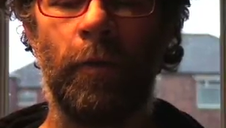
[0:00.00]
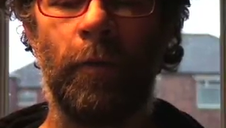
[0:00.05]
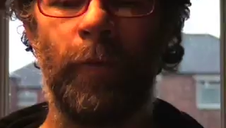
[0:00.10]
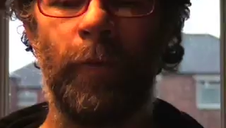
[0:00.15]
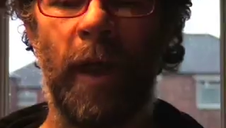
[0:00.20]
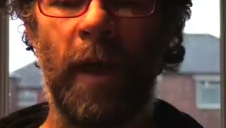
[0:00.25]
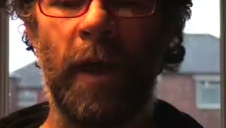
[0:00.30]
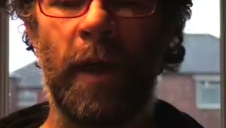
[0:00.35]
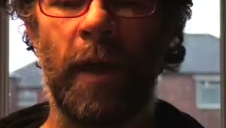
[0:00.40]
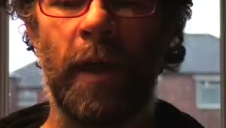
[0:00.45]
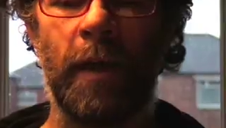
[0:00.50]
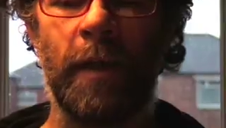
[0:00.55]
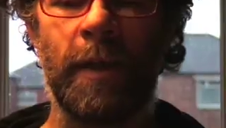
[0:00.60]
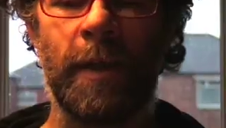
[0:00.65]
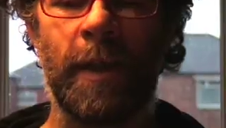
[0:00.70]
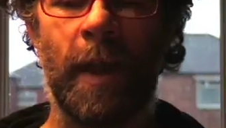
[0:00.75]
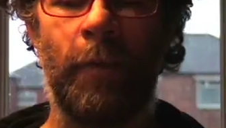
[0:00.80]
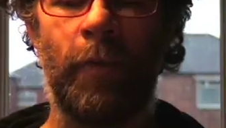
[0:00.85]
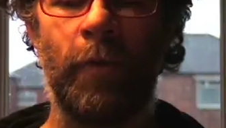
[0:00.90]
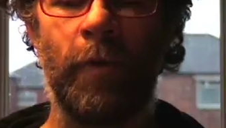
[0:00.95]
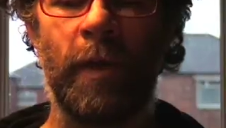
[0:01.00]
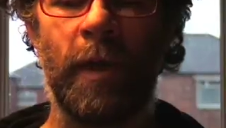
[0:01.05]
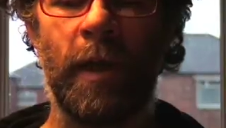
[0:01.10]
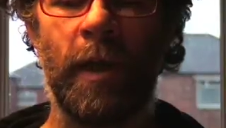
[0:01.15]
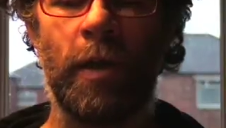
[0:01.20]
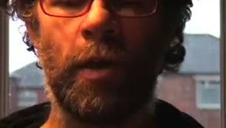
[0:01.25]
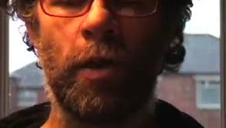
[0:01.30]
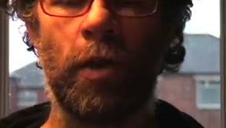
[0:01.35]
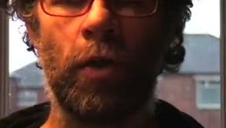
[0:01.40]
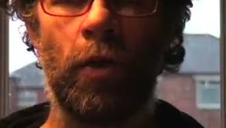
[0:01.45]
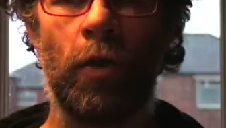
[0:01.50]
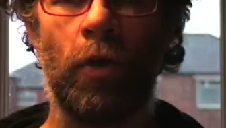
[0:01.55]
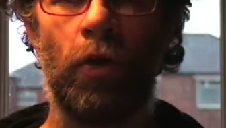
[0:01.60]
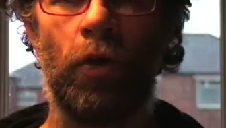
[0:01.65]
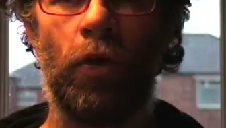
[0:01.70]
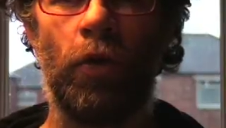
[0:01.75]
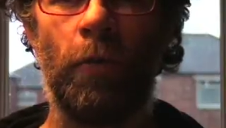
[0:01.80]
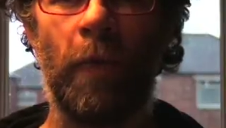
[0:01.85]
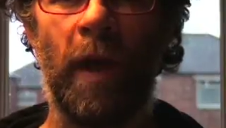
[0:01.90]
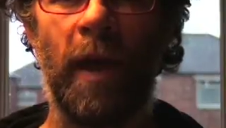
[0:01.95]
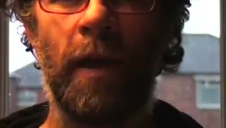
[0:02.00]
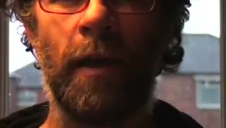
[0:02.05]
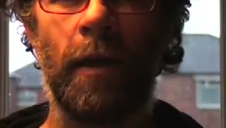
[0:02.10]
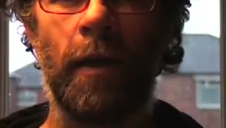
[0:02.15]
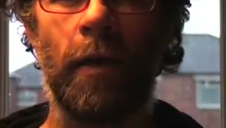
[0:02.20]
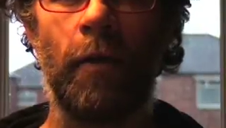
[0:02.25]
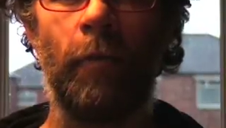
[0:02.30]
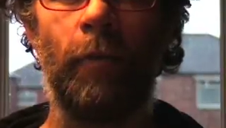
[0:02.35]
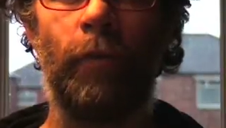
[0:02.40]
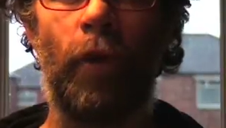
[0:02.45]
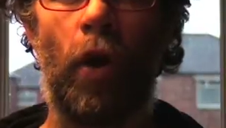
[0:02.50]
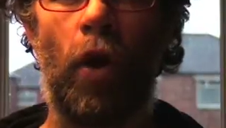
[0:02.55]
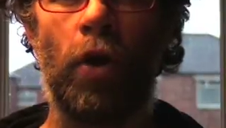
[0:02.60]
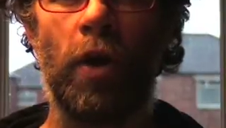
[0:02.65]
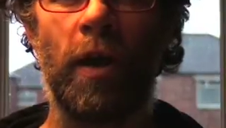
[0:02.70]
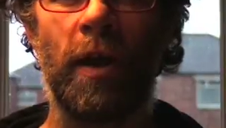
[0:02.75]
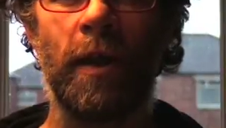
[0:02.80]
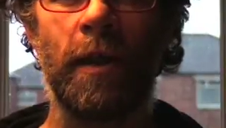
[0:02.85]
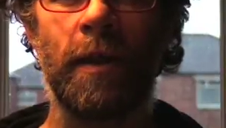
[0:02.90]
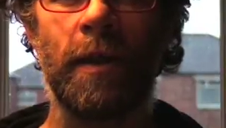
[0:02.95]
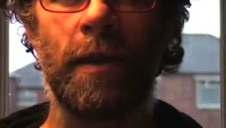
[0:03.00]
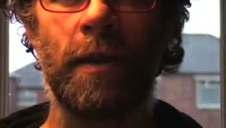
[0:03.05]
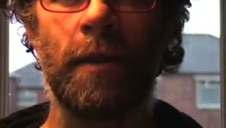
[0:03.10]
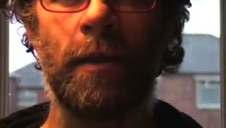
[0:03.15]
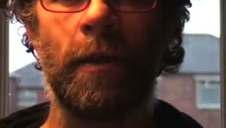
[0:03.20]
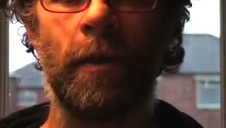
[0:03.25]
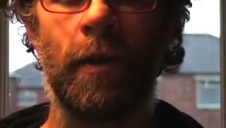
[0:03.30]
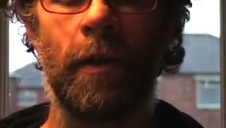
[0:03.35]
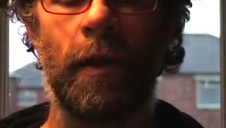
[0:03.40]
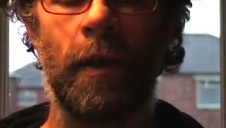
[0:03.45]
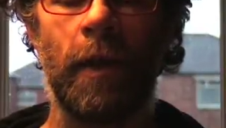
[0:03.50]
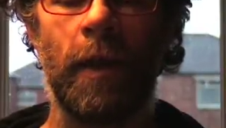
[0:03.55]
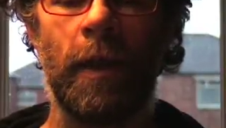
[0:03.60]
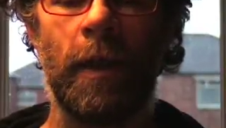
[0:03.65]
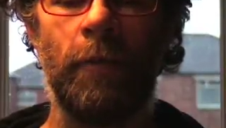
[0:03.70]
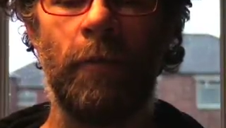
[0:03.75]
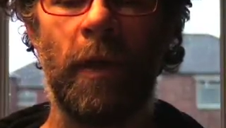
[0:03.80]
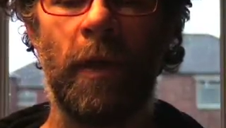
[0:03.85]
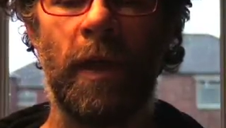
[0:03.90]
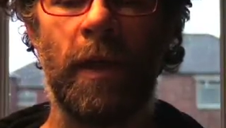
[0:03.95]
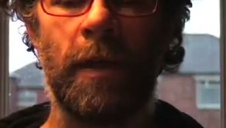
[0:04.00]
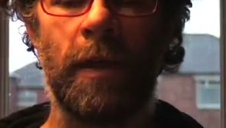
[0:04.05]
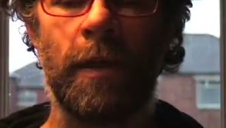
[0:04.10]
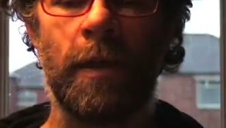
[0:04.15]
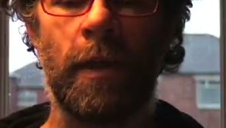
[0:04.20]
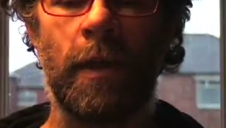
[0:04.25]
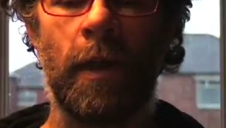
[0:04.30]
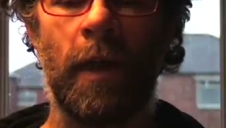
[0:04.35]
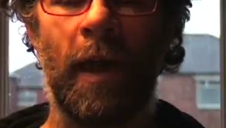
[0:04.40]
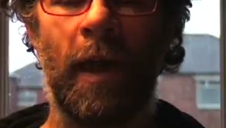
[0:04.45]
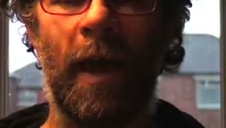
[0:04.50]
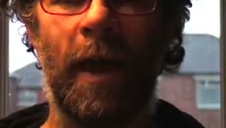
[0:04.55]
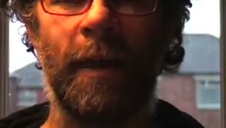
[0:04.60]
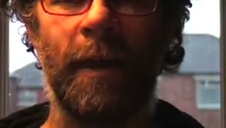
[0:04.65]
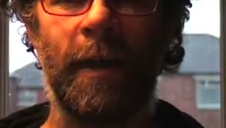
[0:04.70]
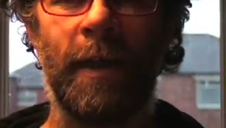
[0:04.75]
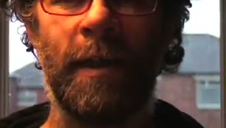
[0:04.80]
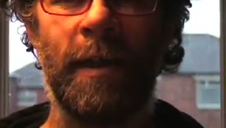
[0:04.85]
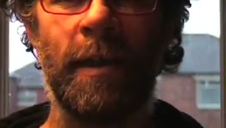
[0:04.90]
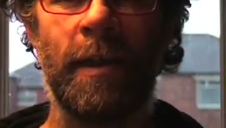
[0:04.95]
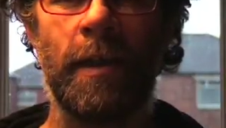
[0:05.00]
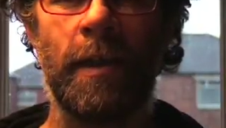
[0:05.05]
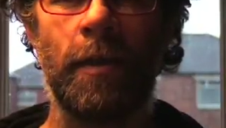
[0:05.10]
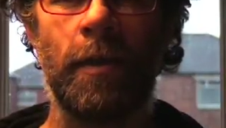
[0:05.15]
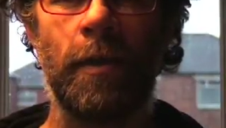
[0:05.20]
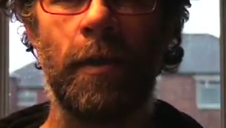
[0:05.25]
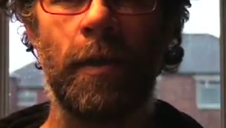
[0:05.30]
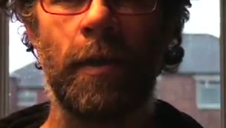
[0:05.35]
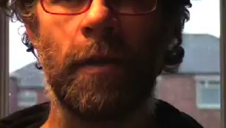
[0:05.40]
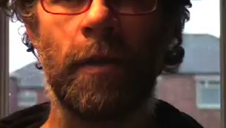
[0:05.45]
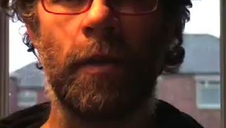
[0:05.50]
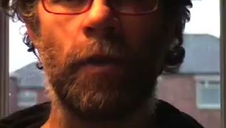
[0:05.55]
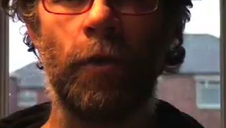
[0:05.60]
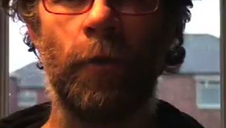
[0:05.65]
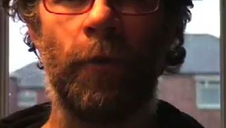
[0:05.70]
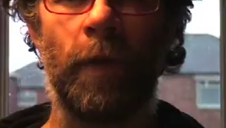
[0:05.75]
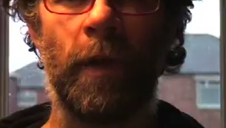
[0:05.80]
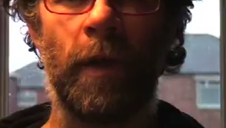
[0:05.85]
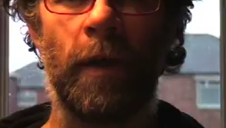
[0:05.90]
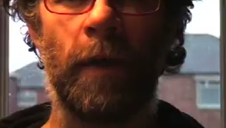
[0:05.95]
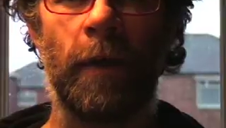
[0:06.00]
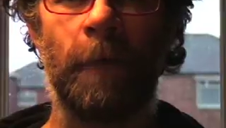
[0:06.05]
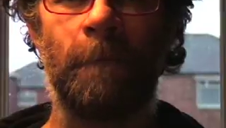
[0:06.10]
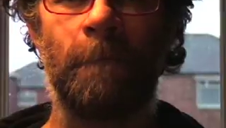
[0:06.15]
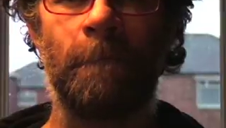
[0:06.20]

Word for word: Bake in separate dish or make pocket in meat and insert stuffing.